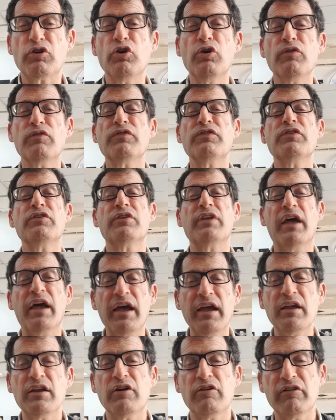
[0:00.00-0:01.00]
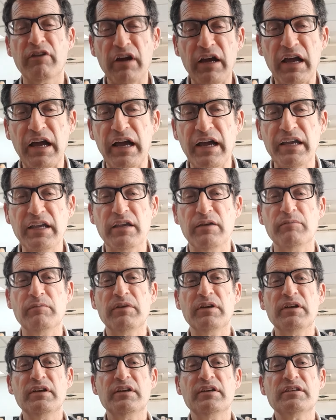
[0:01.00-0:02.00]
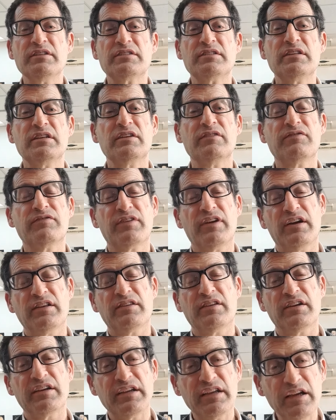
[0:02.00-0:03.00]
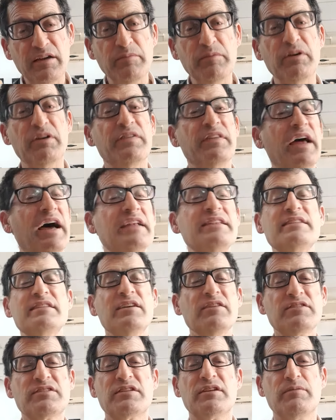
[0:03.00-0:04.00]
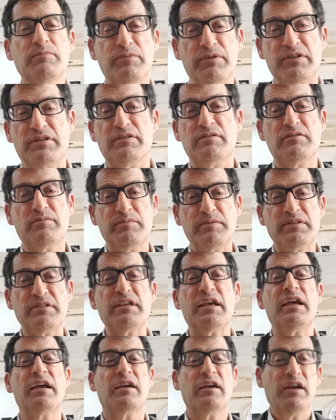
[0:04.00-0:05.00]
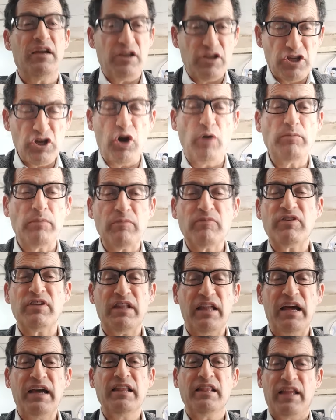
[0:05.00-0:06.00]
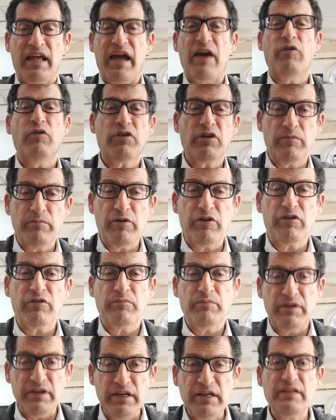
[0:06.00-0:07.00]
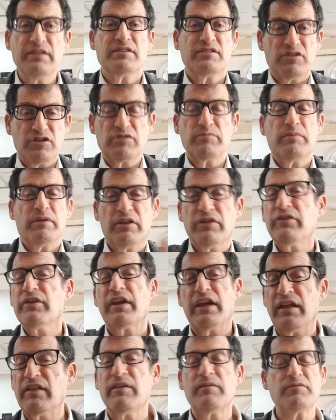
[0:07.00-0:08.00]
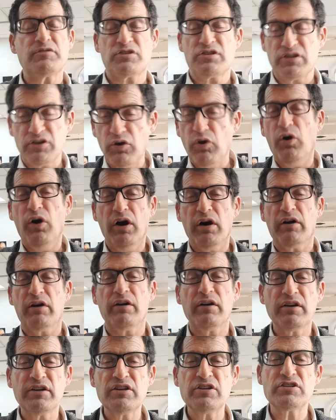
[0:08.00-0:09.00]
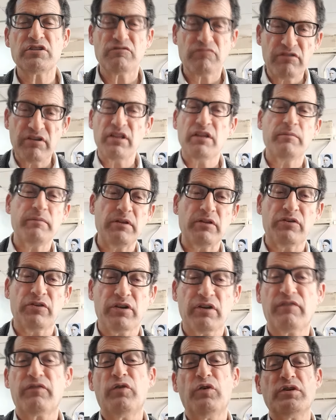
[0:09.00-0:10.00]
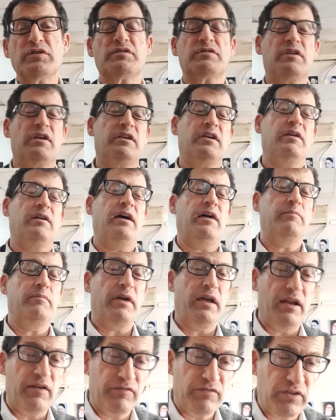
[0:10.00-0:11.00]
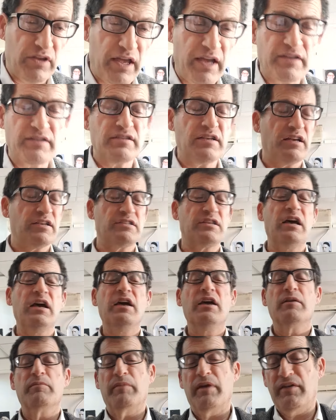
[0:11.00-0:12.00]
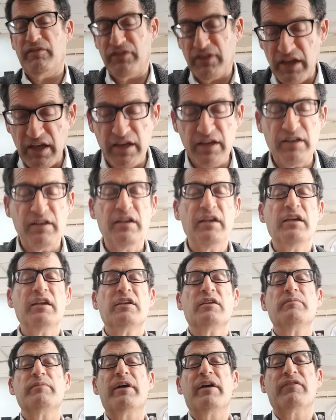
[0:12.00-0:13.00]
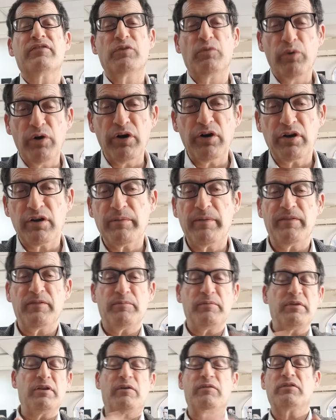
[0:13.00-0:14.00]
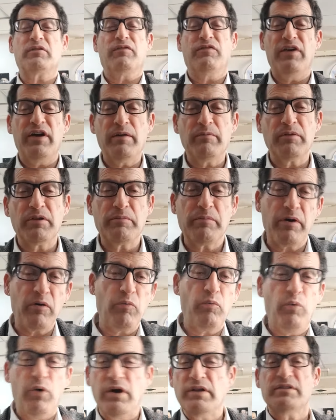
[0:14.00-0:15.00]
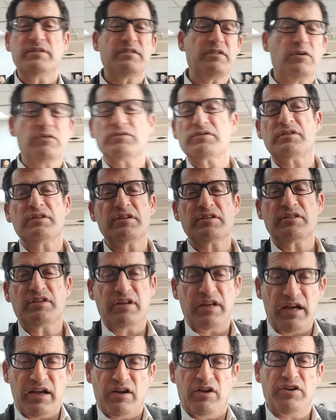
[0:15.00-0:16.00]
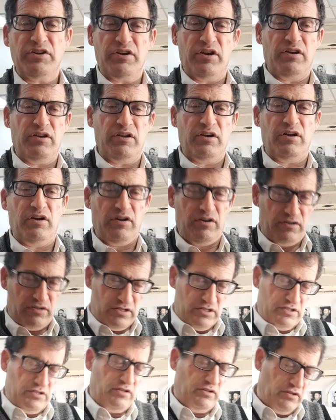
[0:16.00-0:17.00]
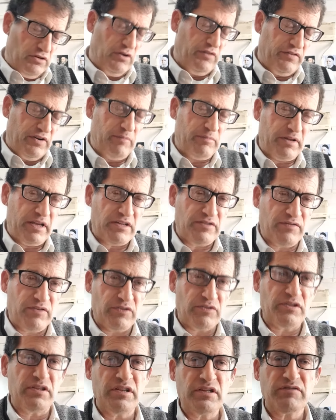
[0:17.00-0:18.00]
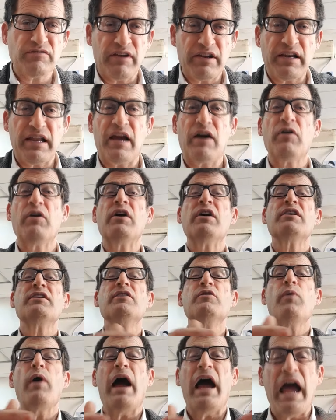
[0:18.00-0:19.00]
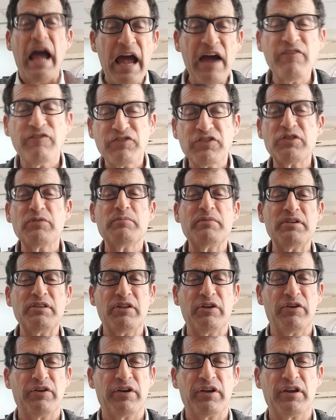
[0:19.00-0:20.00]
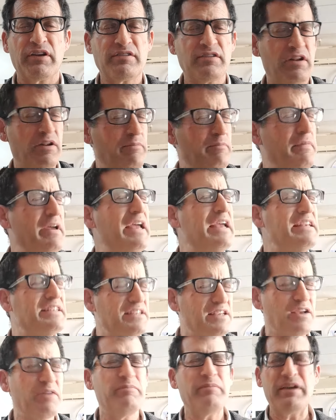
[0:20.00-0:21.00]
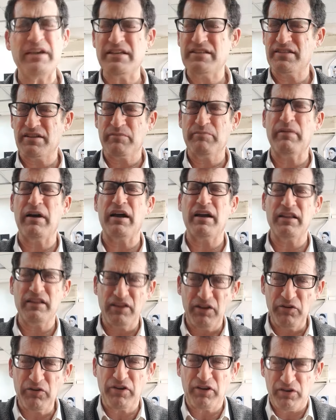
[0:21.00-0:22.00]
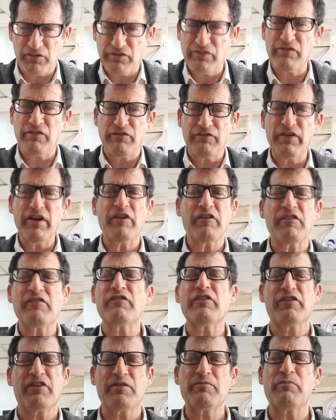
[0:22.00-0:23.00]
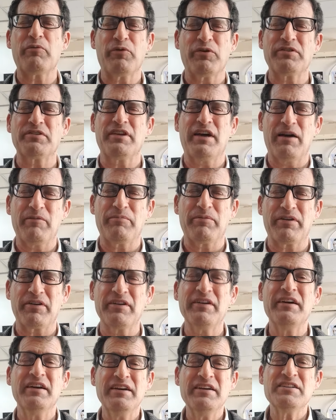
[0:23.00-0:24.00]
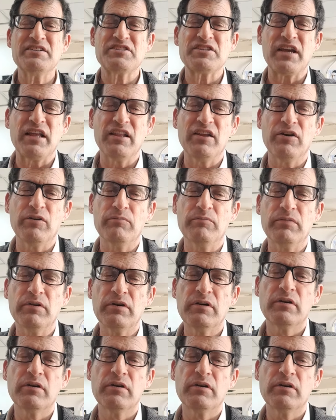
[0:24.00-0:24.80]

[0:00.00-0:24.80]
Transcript: Kuf Nun Hey, Nor Chaim, Sif Katan Gimel, not so simple. He seems to be saying, Yom V'layla, our Gemara means, you should be learning, in the Shior. You should really be learning. Of course, you may have to exercise, you may have to eat, you may have to work, you may have to be talking to family, but once those things are not on, you don't have an obligation of those things right now, you have to be learning. It's an amazing, amazing machloket of a very, very important topic. Shalom.